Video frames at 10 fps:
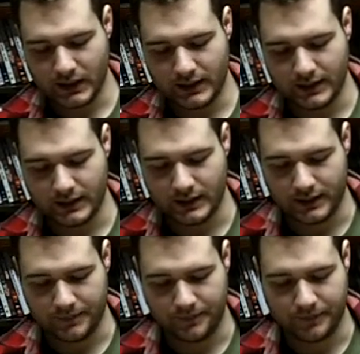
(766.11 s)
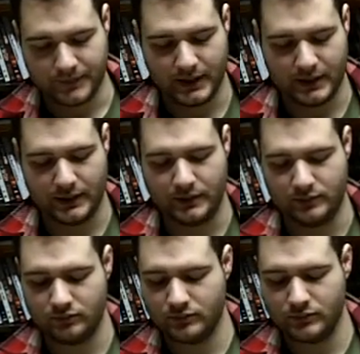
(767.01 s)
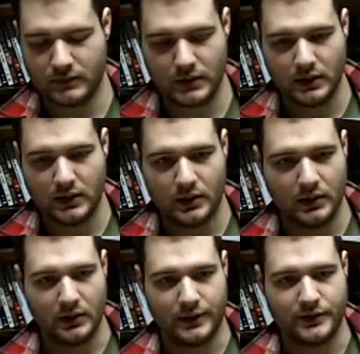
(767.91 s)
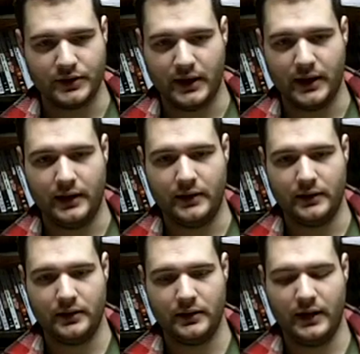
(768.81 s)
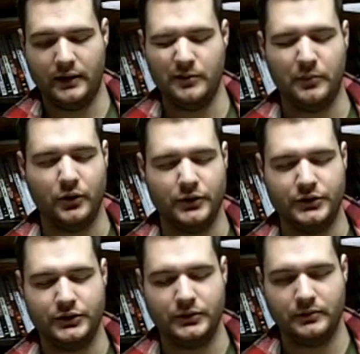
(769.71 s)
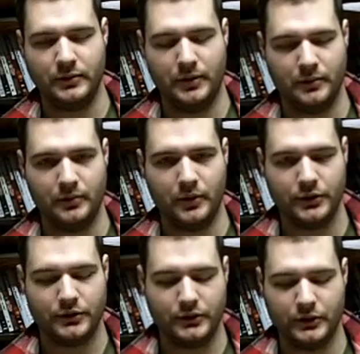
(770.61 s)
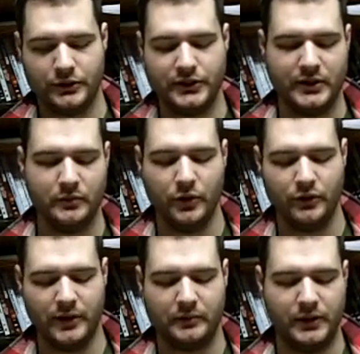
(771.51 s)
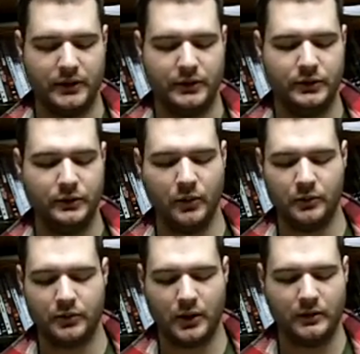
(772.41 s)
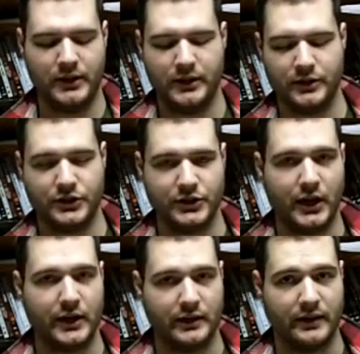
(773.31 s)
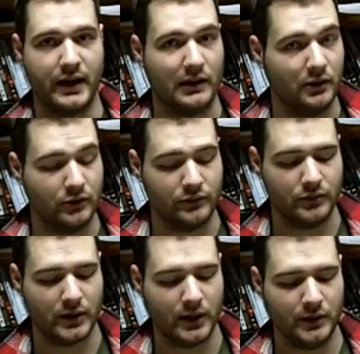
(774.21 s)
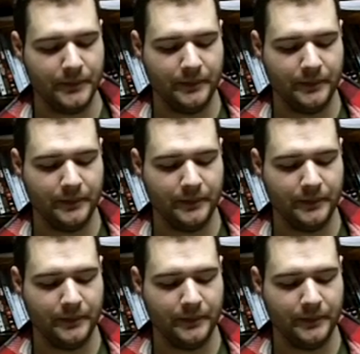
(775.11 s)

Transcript: And then, let's say the bolt you'll see moving, but you won't probably hear a shot at that low of dwell.